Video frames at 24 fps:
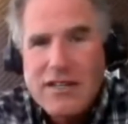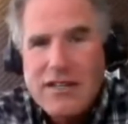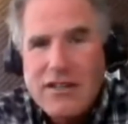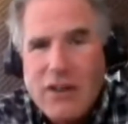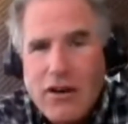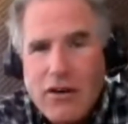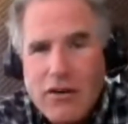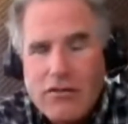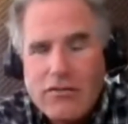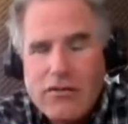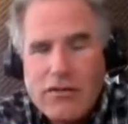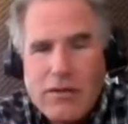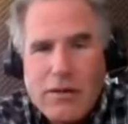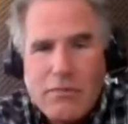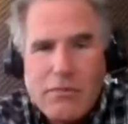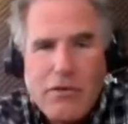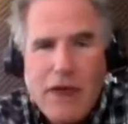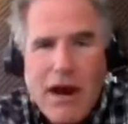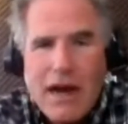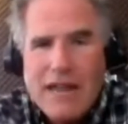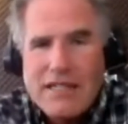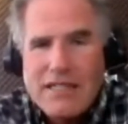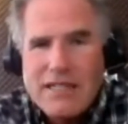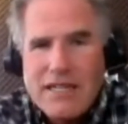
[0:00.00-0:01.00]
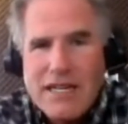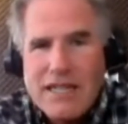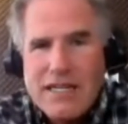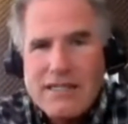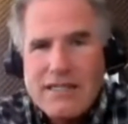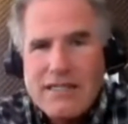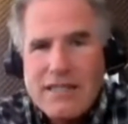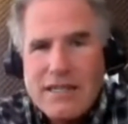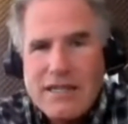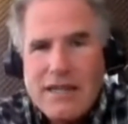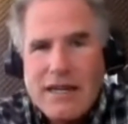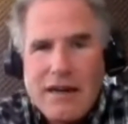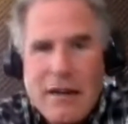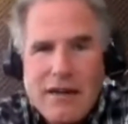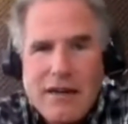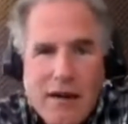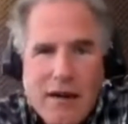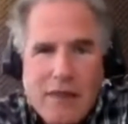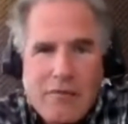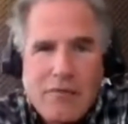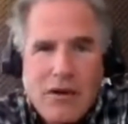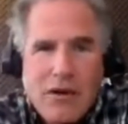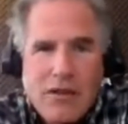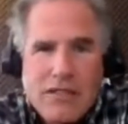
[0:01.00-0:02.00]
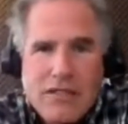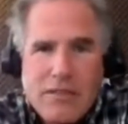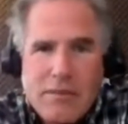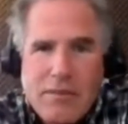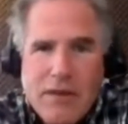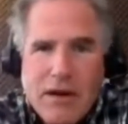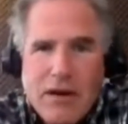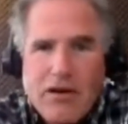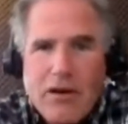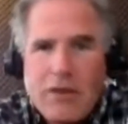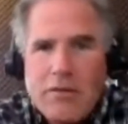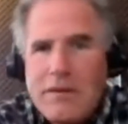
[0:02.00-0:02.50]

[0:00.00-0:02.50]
go through the process, and that most apparel